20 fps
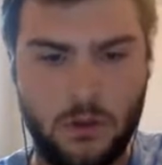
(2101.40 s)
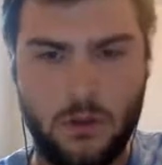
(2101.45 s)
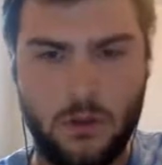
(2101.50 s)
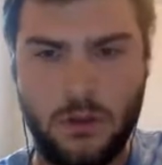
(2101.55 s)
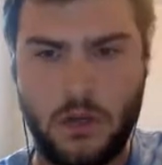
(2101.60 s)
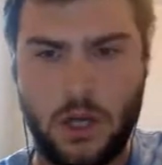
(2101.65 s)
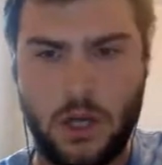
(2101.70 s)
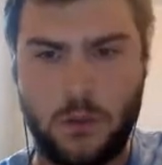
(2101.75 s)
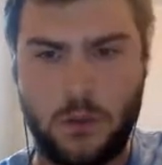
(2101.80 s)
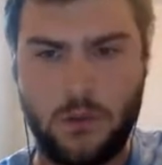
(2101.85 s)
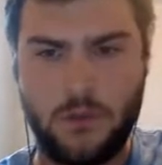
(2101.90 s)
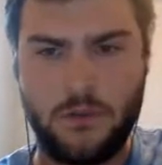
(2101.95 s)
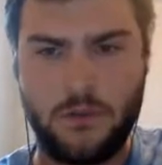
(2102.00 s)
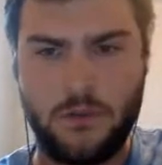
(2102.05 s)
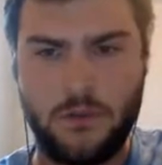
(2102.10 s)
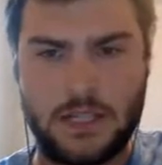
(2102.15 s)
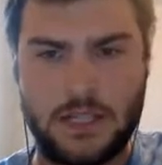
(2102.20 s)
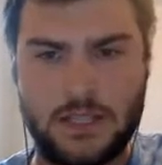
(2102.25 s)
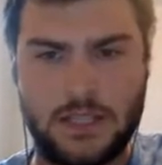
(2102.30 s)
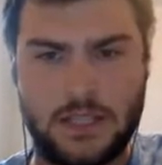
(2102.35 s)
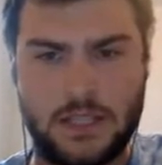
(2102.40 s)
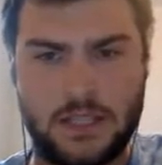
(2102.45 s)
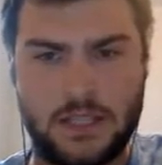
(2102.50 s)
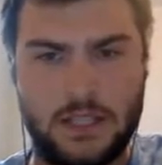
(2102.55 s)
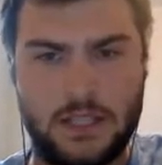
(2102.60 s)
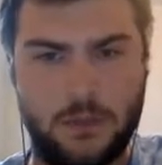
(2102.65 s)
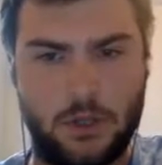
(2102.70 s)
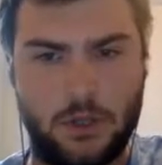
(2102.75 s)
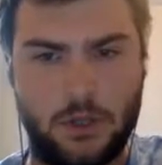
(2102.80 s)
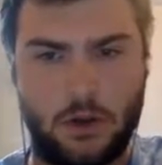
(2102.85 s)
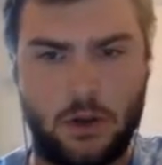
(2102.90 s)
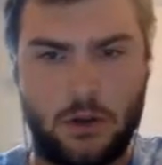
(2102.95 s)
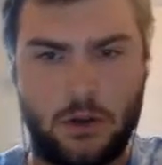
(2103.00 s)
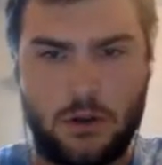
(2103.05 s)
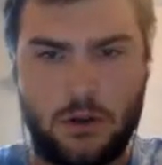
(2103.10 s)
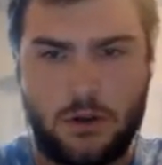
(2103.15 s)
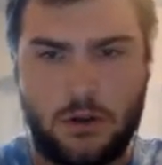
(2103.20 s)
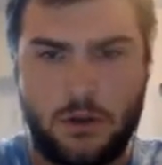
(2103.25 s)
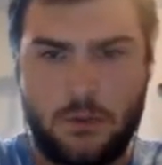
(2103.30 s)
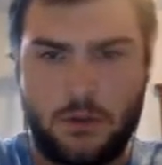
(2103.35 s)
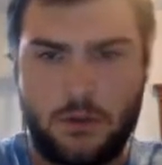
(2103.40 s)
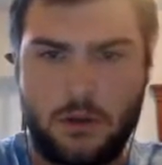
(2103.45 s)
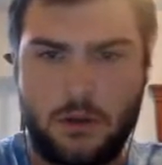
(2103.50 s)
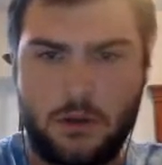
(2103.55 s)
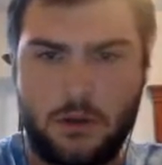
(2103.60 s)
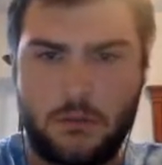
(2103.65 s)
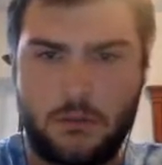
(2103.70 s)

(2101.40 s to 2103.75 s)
I wonder if this guy's like Timid KART or something.